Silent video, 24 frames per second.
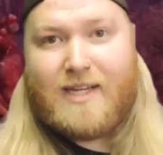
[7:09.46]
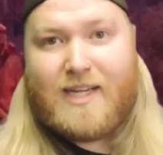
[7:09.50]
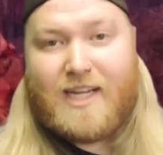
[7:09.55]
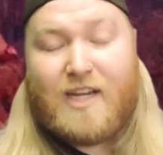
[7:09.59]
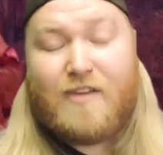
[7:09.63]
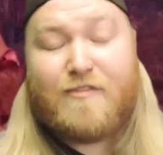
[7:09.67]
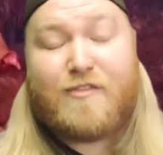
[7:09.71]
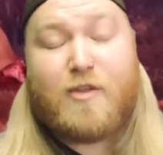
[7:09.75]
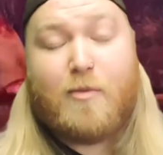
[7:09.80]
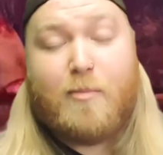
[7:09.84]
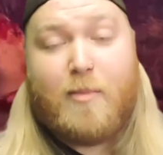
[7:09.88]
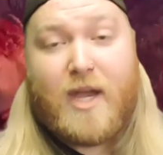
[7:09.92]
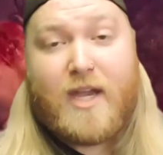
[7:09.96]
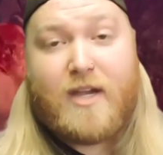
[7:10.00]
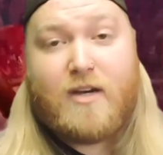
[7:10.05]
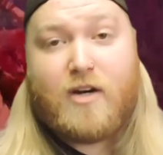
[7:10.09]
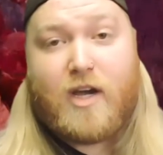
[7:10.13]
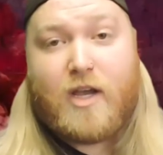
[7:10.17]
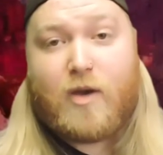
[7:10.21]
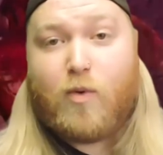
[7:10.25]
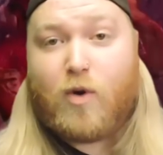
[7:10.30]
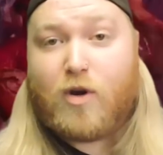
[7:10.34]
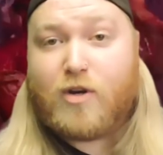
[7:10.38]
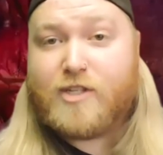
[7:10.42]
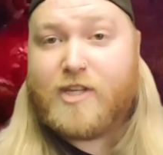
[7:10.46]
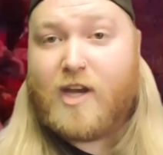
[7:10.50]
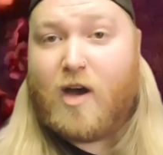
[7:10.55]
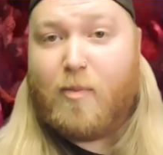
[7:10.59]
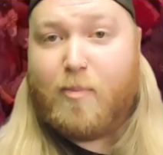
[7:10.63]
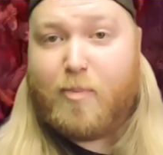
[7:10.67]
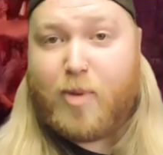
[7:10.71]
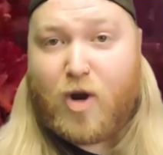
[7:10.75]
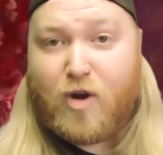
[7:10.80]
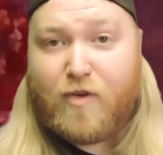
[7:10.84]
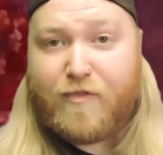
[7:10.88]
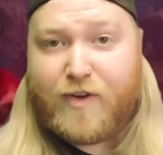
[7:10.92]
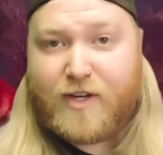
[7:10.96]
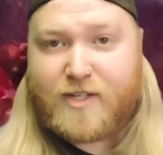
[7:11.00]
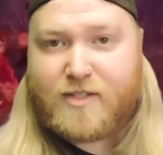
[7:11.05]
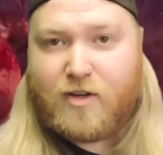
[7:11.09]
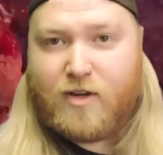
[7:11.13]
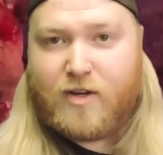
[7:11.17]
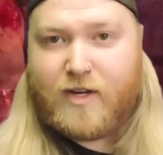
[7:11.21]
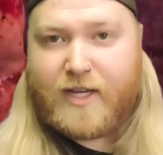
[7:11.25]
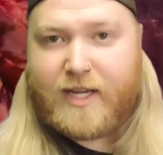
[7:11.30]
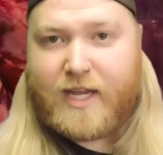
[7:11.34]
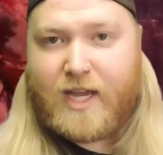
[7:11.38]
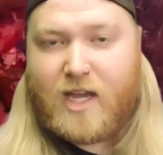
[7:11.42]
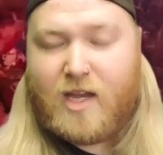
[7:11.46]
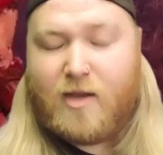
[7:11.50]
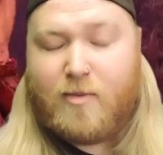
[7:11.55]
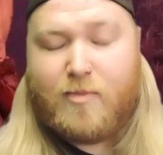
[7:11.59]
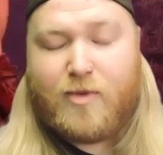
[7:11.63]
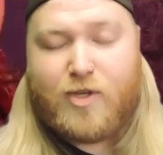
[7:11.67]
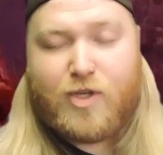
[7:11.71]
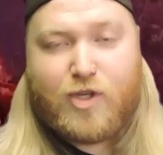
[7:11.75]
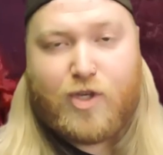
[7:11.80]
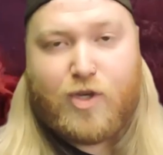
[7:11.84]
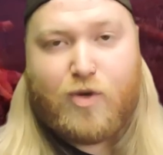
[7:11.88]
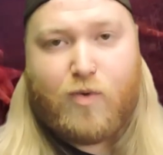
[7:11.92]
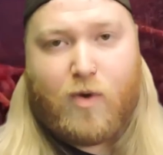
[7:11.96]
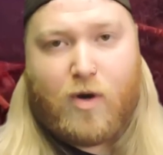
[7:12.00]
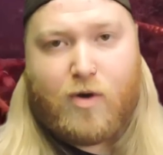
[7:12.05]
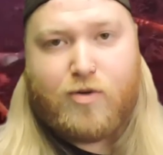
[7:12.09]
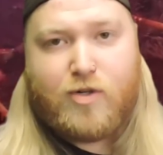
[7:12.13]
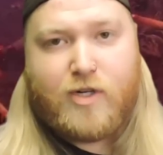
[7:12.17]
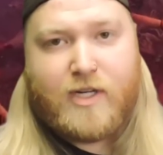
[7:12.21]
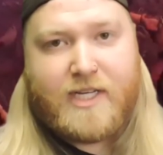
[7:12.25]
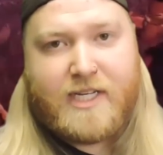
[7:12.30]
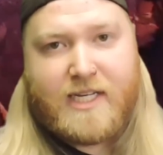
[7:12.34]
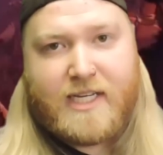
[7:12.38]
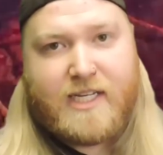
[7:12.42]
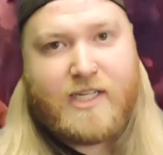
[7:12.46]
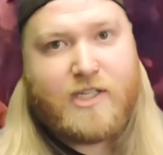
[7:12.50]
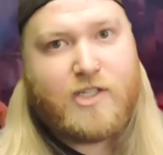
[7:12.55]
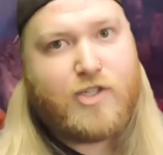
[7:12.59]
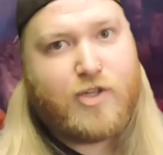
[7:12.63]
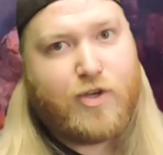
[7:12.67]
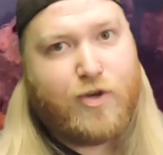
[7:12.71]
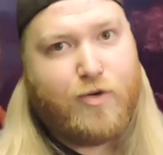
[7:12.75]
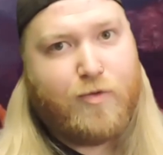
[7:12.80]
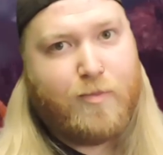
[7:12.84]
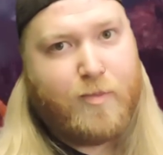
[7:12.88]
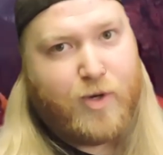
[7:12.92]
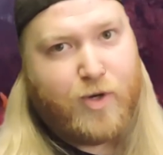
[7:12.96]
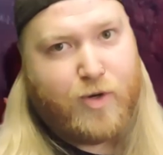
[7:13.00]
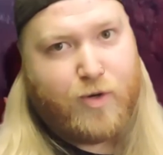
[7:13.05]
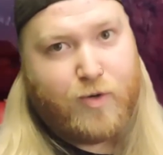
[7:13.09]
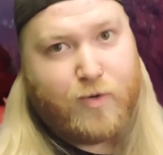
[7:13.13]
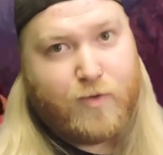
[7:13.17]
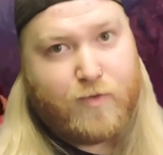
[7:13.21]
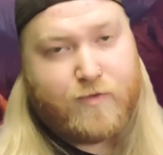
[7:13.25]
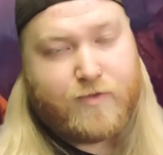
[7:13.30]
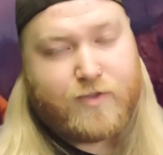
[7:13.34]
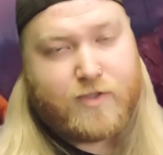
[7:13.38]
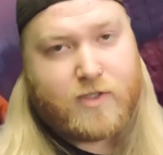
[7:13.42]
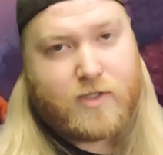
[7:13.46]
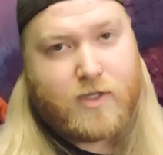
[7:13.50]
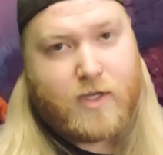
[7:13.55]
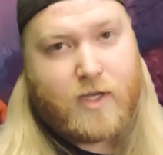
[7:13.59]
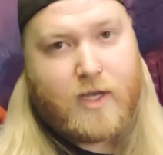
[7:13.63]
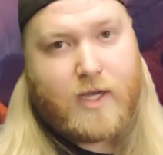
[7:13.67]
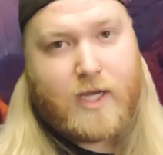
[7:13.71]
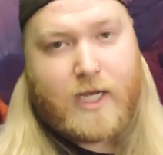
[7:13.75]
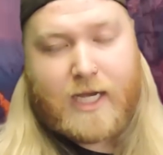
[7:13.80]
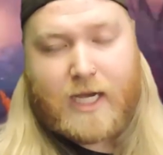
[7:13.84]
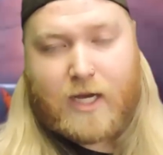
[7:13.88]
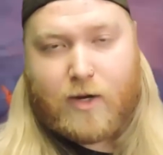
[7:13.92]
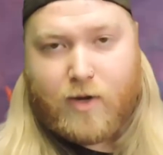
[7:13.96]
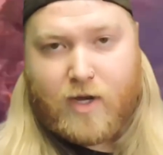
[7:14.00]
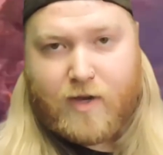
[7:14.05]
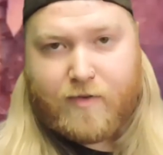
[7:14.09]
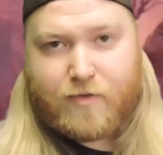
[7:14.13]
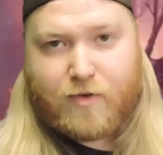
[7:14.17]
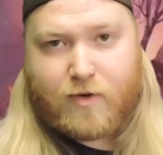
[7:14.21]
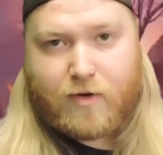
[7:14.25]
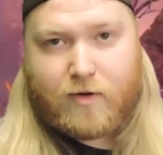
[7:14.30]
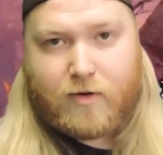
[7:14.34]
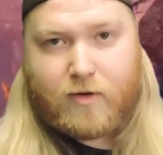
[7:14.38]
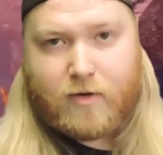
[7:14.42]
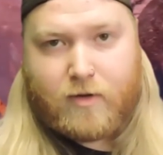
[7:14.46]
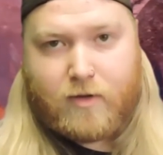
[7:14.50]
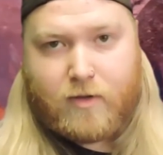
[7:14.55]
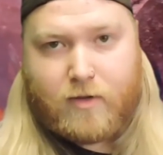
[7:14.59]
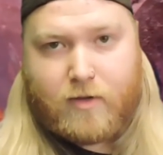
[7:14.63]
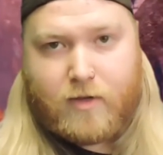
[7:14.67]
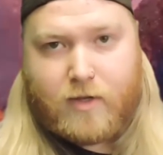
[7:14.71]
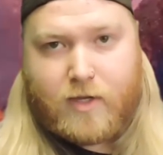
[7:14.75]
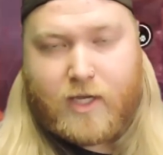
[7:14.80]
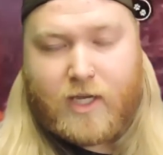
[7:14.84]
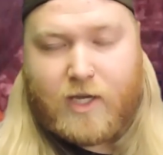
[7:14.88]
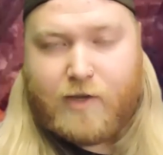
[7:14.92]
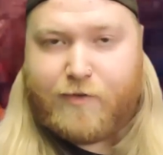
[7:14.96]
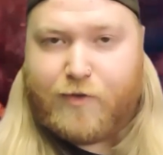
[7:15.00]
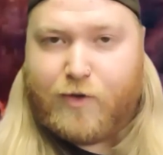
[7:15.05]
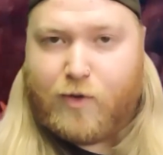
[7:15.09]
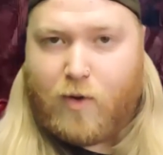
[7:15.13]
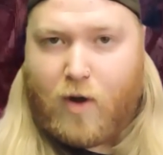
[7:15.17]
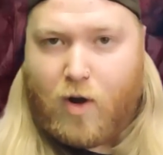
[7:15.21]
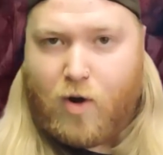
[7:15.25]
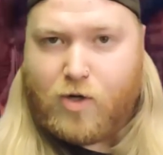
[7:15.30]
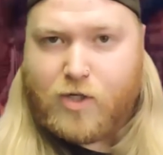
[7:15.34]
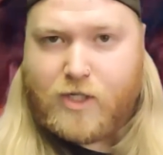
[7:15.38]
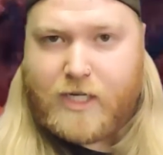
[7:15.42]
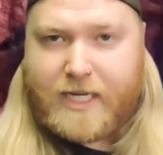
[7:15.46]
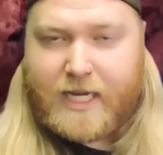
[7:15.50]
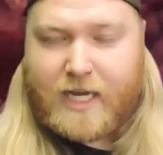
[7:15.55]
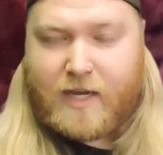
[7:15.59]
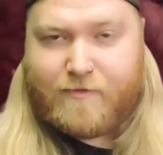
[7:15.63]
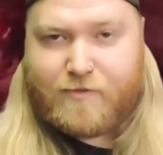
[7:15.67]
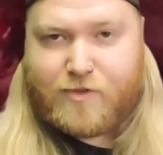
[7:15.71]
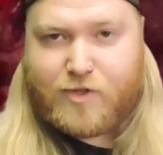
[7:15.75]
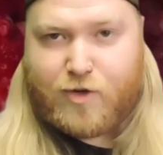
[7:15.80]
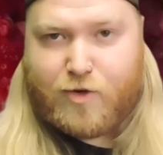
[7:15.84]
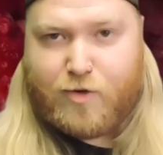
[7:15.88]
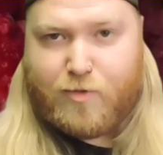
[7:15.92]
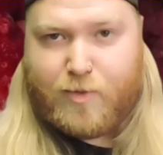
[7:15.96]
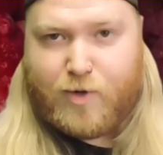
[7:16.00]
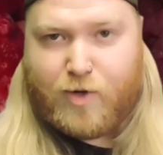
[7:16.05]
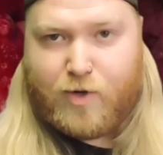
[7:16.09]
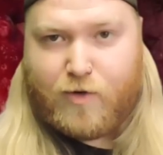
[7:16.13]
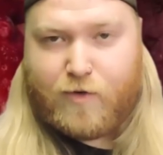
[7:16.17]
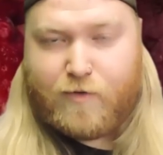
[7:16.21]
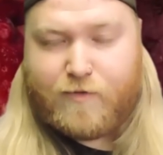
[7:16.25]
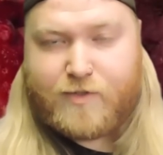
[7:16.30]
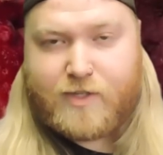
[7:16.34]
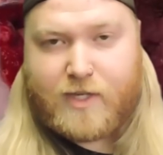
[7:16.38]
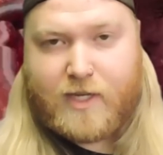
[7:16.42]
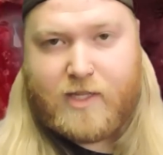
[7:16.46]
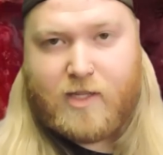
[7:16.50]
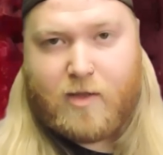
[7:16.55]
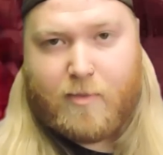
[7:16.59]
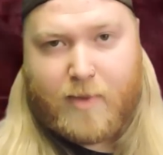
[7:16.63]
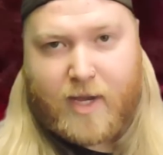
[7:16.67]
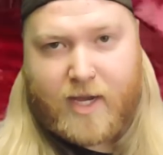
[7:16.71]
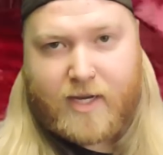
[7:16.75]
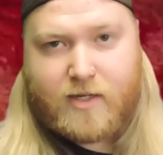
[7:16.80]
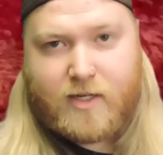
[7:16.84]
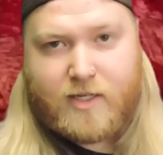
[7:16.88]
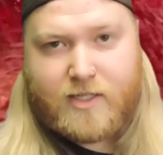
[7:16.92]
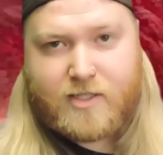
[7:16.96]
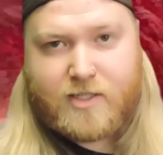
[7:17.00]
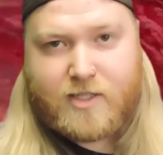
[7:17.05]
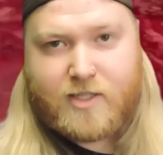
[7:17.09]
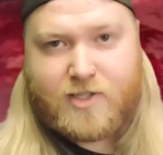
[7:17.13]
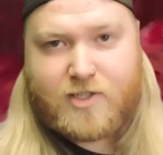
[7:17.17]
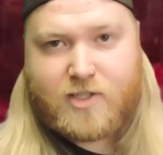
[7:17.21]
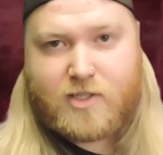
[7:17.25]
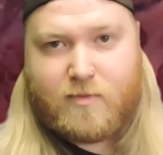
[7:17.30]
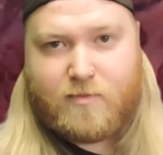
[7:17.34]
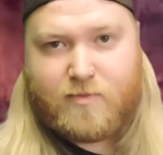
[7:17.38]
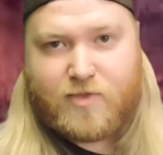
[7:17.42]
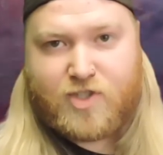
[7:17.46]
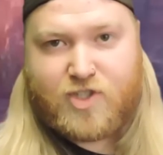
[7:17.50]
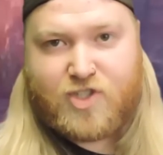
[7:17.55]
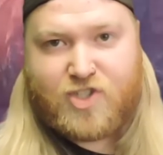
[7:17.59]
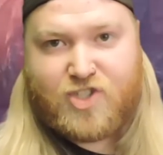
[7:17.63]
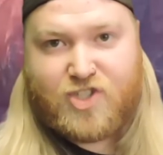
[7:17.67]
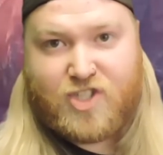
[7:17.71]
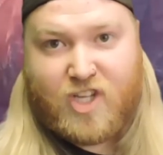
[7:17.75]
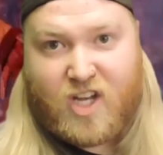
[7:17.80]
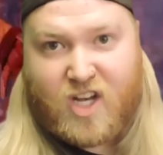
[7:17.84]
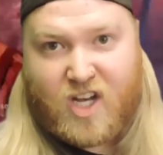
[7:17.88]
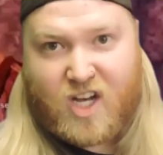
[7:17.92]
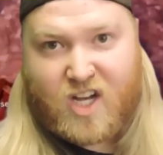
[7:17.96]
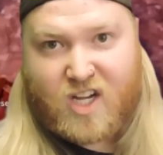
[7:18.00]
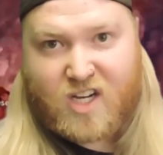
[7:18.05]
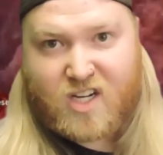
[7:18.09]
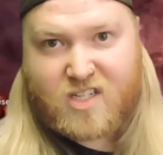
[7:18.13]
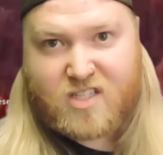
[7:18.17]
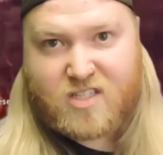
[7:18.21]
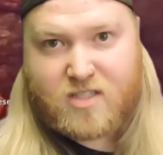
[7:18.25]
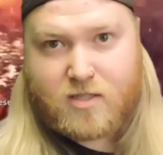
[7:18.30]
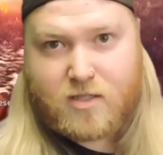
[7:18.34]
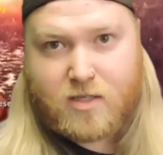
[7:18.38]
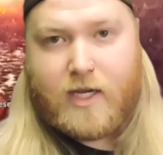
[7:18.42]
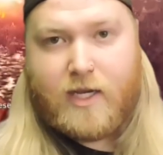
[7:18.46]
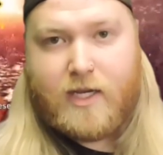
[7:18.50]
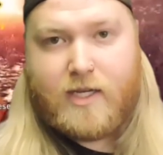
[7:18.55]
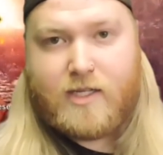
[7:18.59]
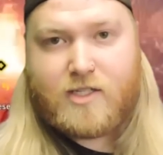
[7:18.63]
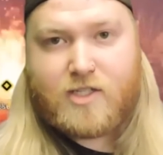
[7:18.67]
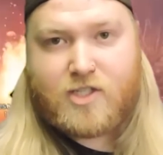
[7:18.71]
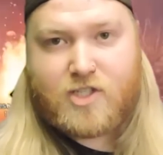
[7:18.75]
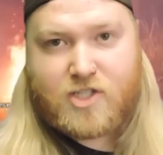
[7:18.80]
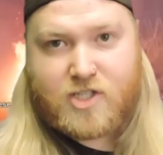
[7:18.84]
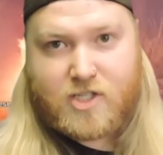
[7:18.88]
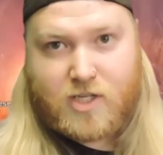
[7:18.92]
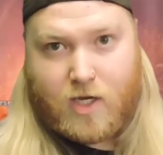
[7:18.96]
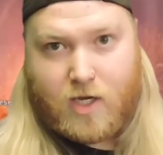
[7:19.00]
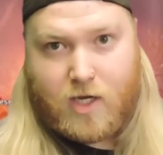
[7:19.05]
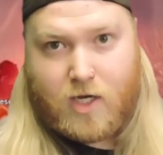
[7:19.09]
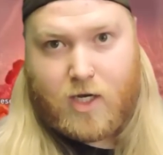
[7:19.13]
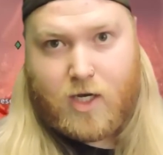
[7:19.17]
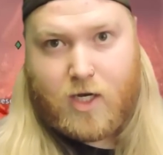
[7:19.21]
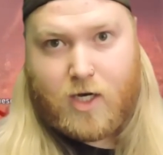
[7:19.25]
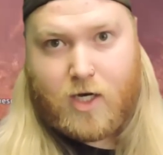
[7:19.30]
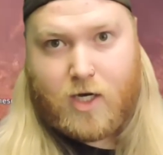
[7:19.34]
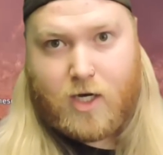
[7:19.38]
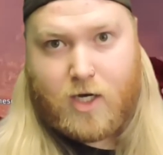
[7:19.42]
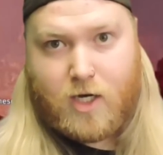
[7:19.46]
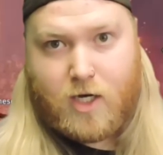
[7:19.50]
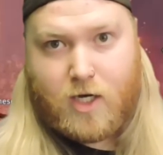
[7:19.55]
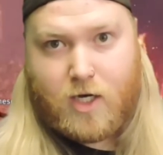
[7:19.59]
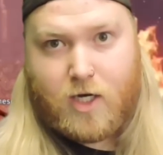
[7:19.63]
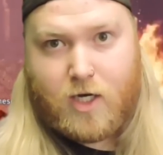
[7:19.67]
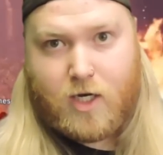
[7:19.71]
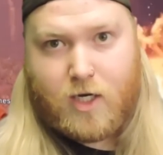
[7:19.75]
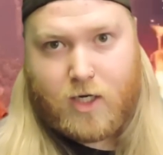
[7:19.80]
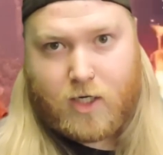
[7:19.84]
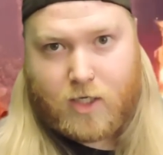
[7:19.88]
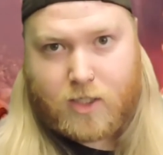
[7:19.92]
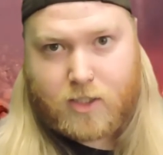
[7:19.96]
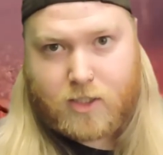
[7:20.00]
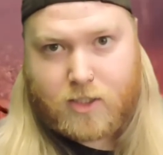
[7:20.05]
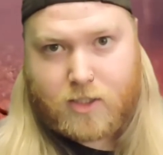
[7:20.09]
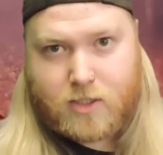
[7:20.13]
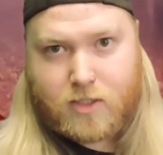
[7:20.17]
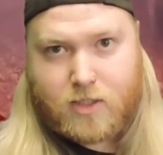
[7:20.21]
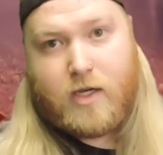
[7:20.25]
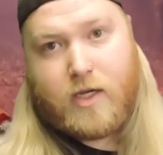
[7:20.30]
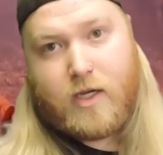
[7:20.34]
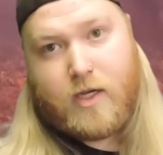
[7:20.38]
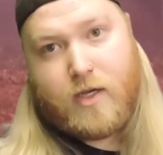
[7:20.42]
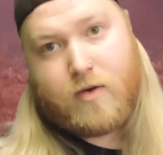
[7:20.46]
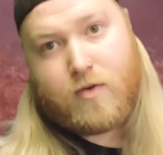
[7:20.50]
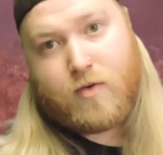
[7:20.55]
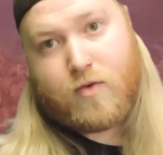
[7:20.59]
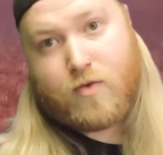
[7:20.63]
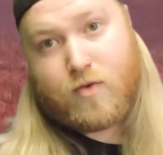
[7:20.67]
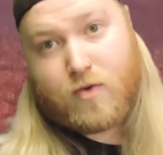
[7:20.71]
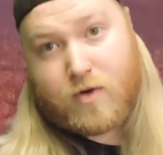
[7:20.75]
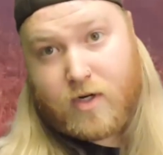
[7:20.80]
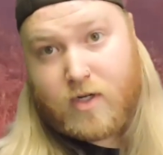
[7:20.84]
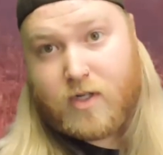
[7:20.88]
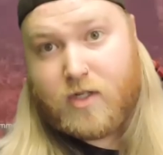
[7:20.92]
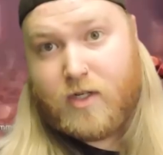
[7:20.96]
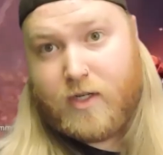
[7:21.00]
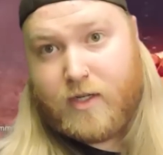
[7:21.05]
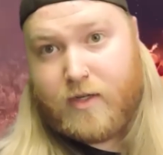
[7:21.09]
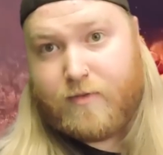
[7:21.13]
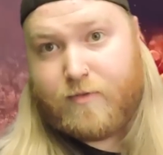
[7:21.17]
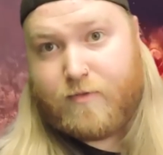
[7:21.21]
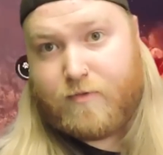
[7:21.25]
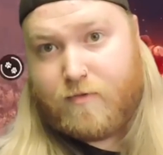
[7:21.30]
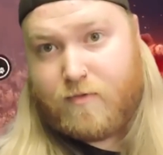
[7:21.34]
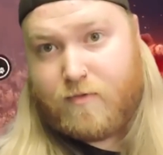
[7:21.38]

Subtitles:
If the melee works out perfect on a game, you only need 2 moves. However, if you only have 2 moves and the melee system sucks, it sucks. It really